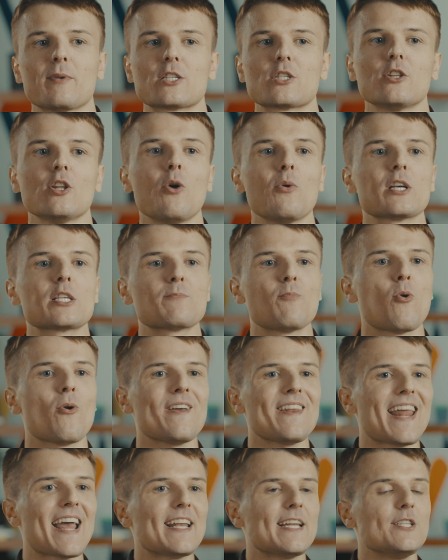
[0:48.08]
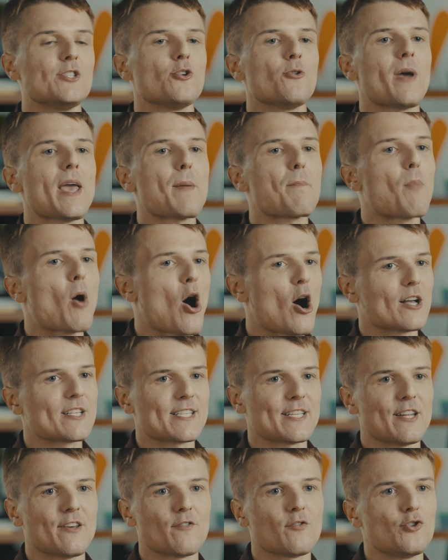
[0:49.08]
its lowest point and into a
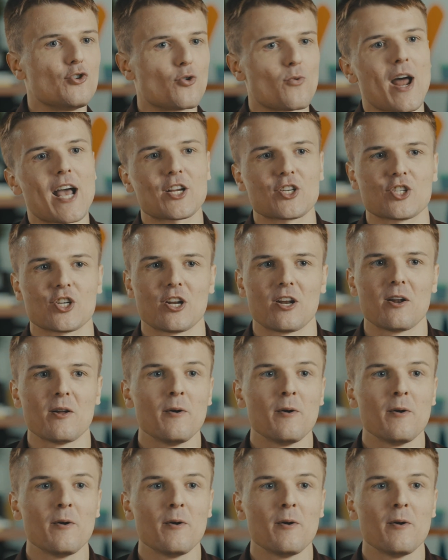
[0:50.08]
positive direction.